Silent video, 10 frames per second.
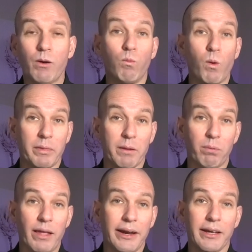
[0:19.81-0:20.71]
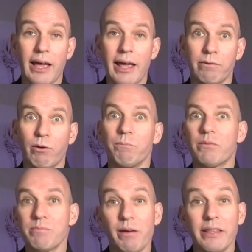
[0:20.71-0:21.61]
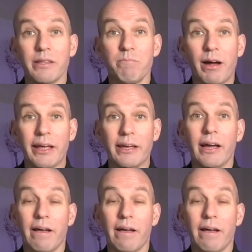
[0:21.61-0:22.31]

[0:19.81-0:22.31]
warming the planet and, well, spending the money